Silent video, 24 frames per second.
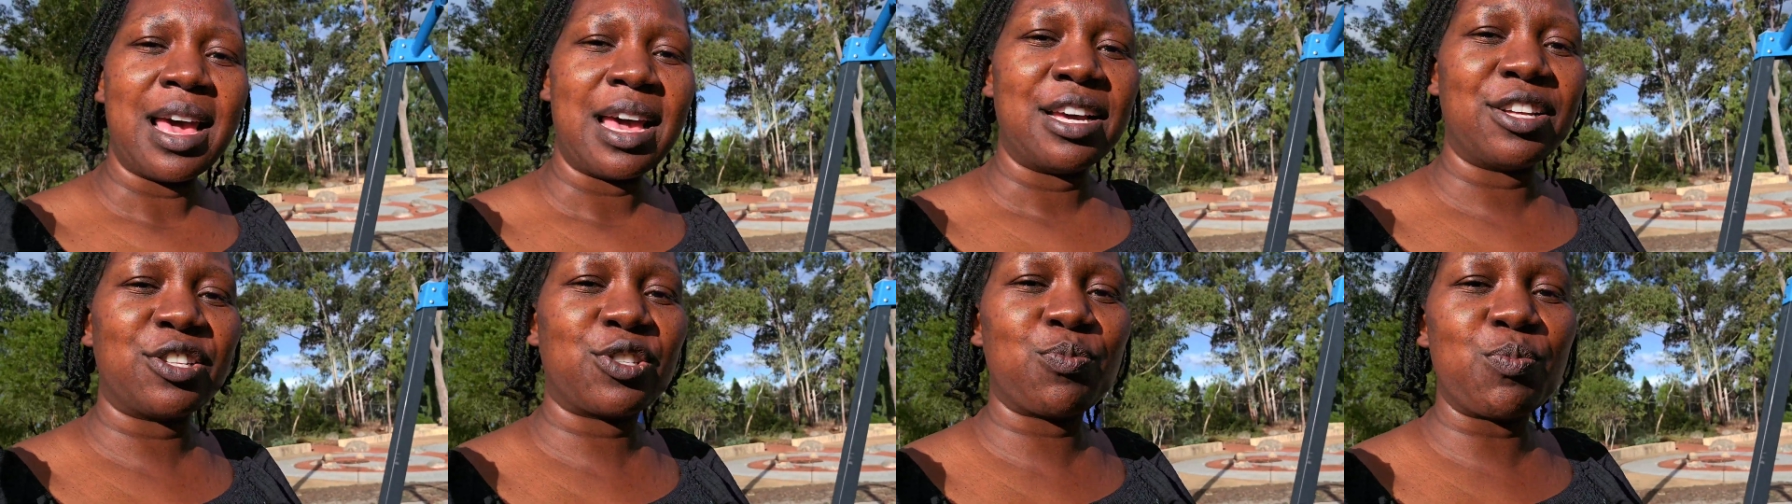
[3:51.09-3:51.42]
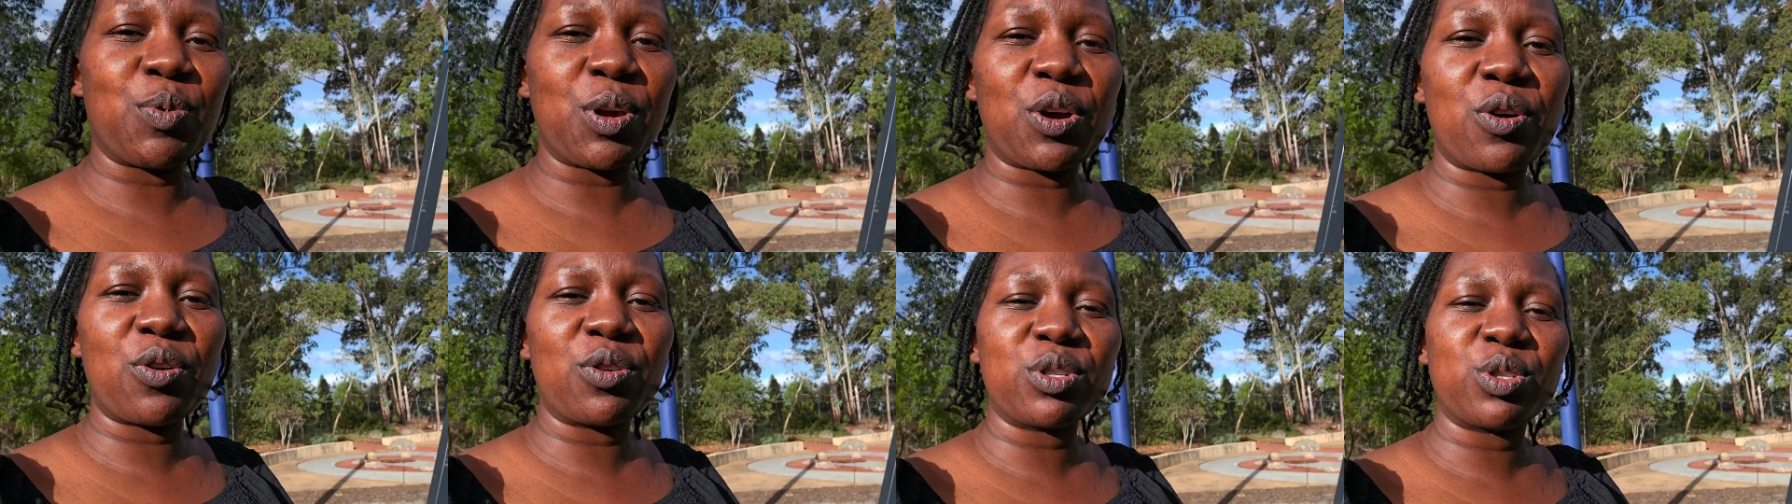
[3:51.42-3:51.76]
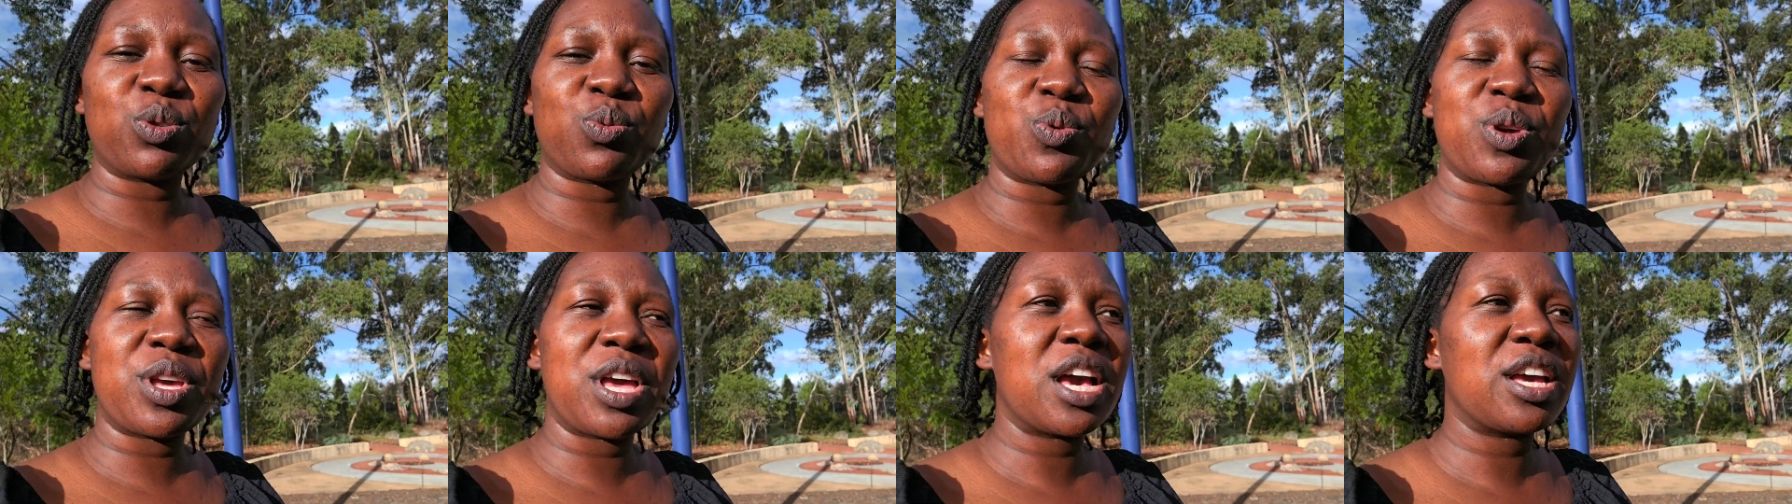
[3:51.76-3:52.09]
It's
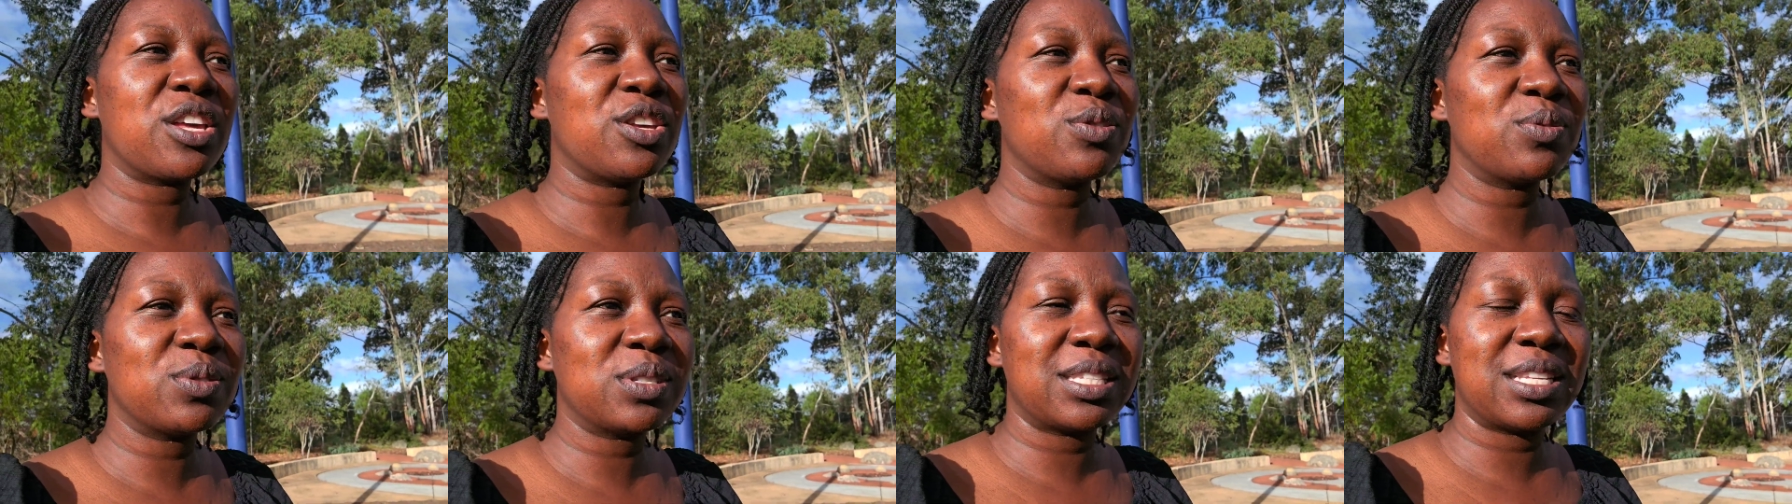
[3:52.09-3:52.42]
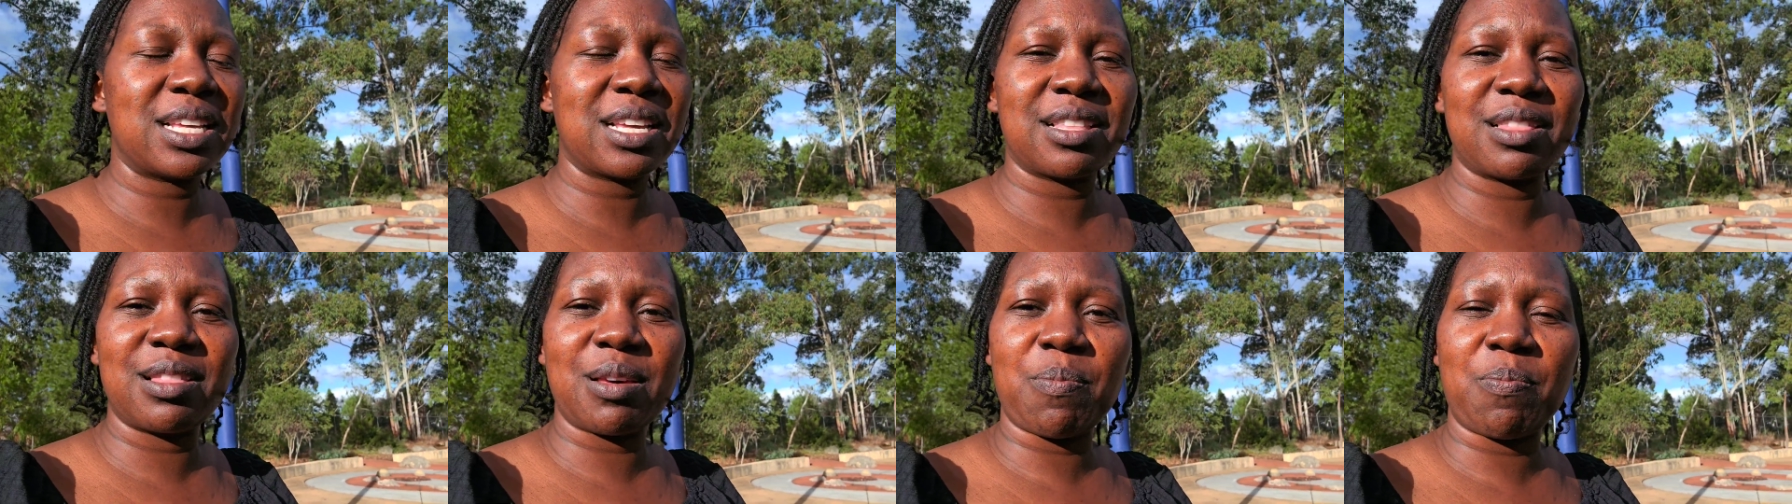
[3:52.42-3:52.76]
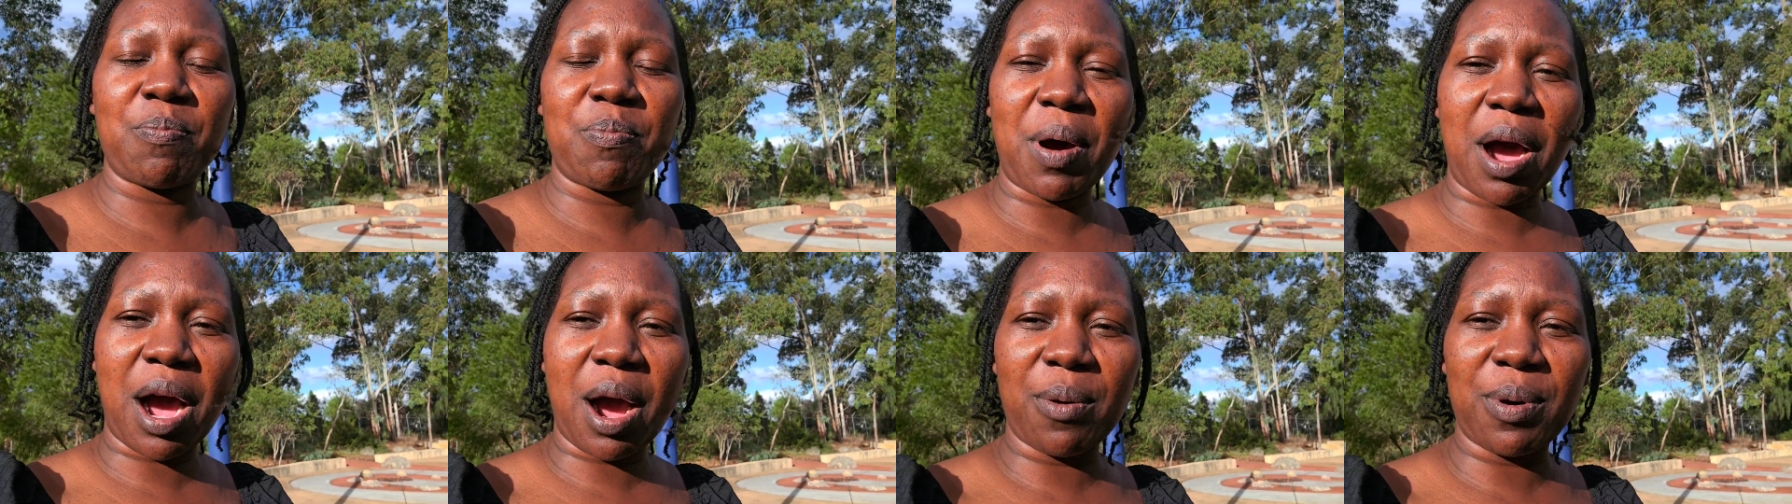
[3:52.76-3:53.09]
because we are using the
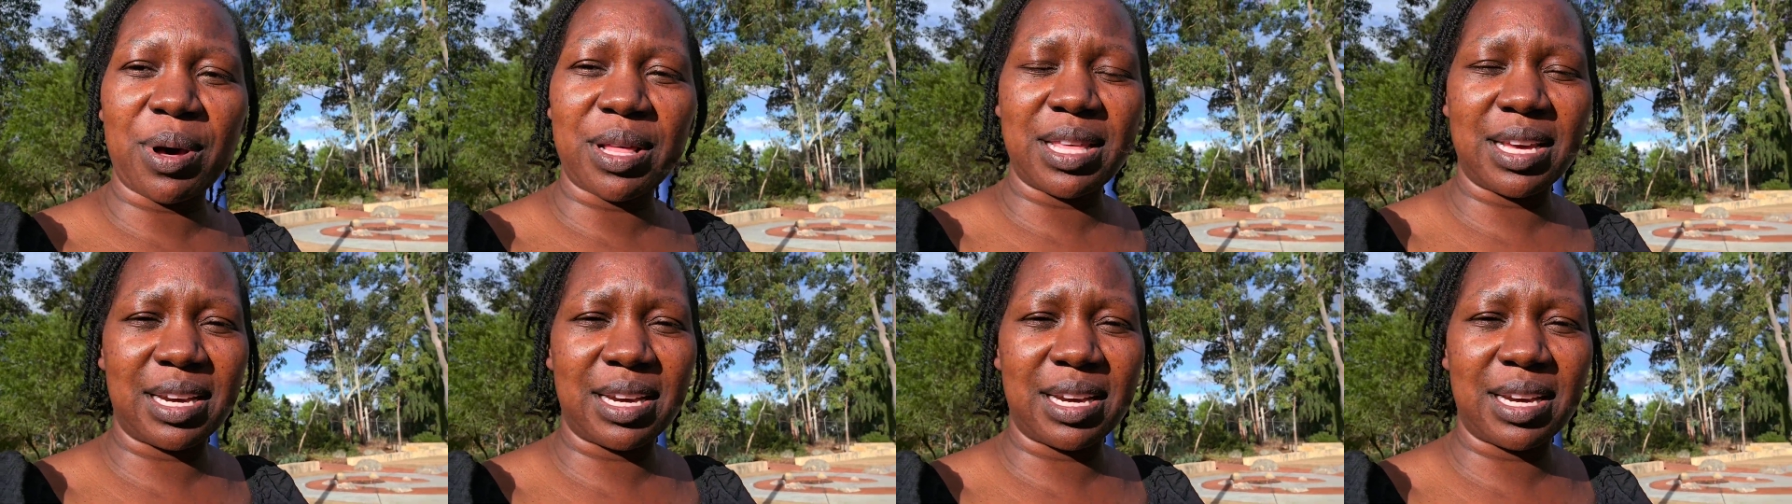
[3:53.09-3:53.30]
power,